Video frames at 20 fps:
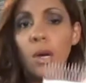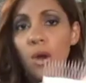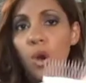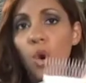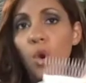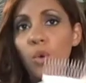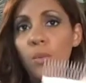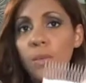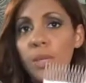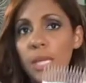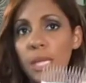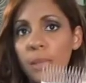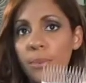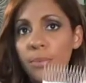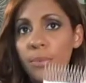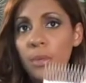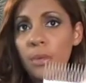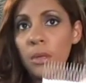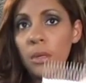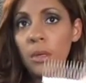comb clip,
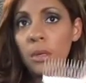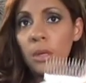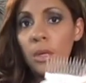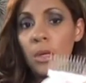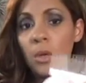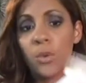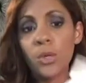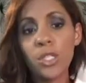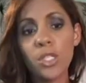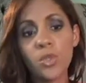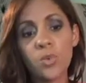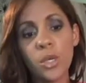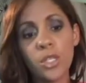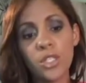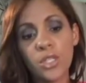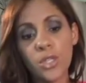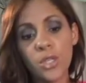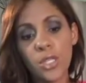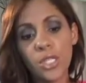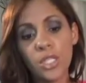which is what
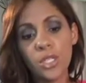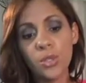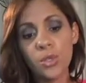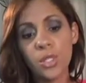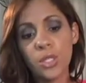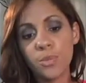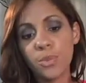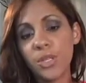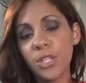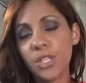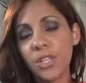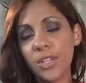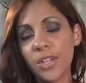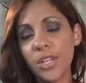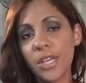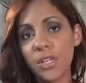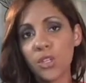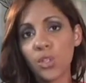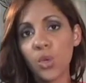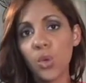you're going to use to put in your
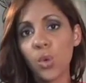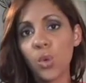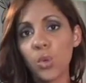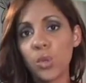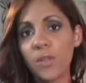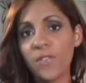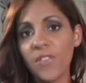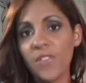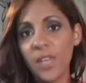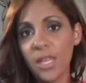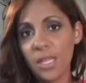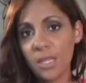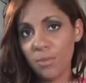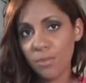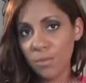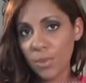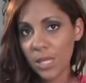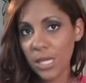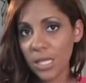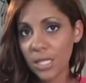hair to hold the veil in
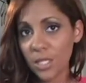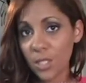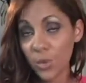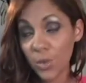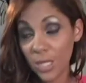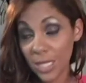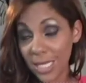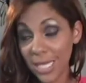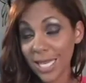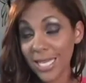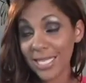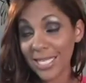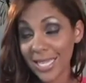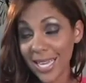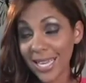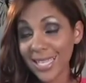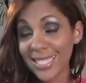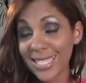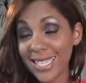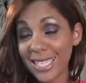place so it stays
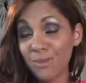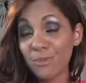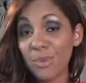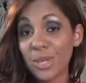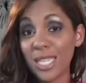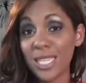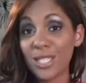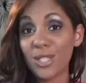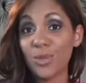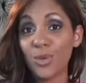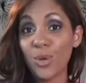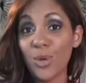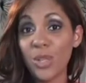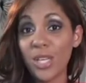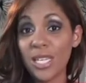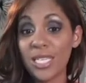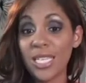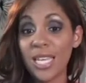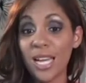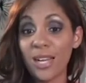nice and in place throughout the
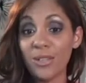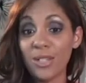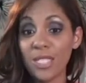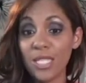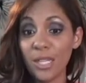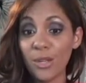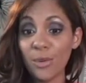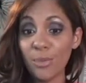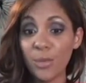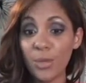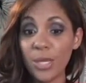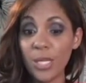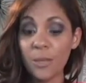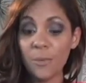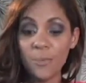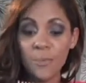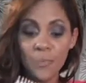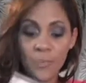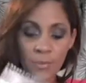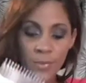entire ceremony.
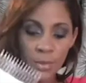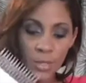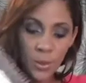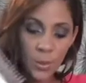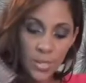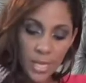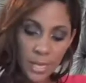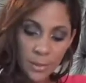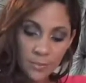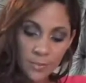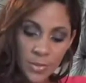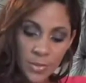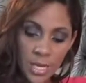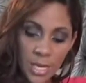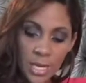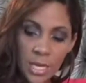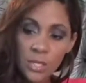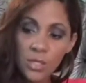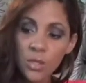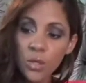Okay,
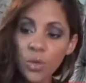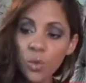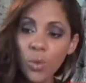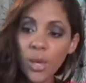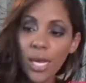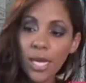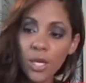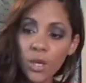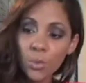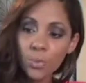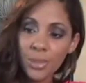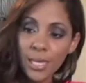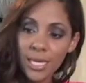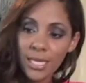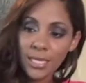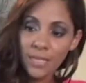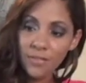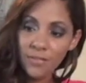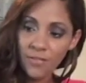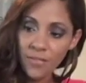so the way you
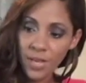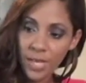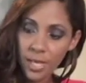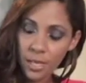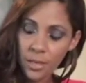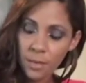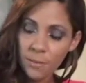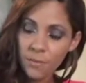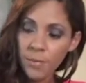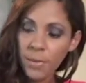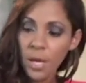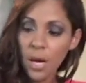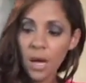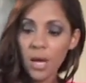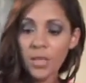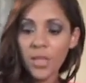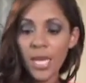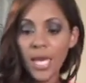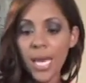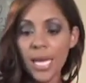place a veil on
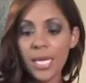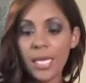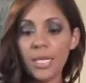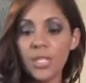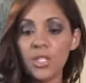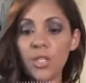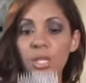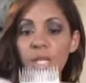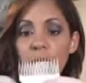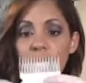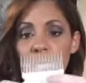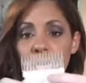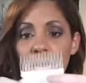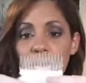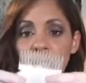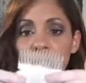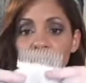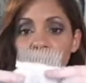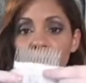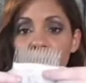the head is you're going to take
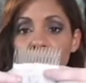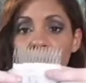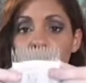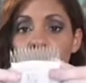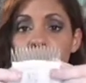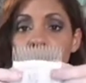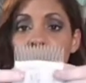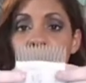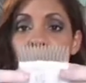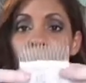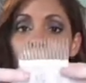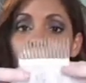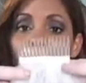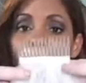the veil and